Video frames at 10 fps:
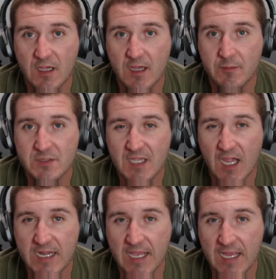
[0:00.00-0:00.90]
Um, it's
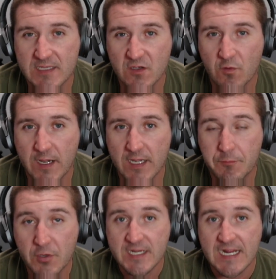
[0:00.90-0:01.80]
kind of antiquated,
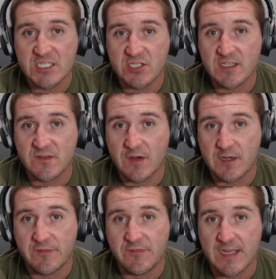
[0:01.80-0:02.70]
but it actually is very
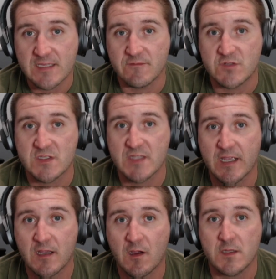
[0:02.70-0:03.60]
effective, just like
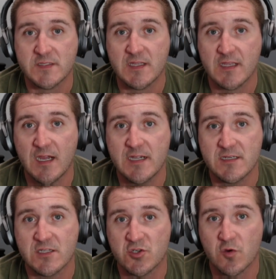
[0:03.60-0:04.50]
a constant cut in
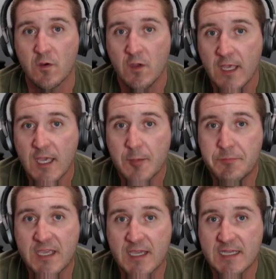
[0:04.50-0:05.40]
control,
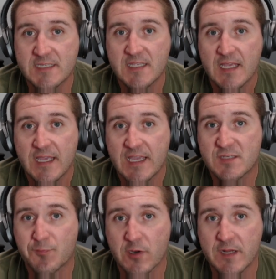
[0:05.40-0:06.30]
because it's
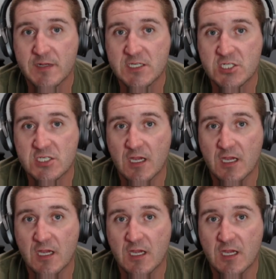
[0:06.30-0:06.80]
pretty much.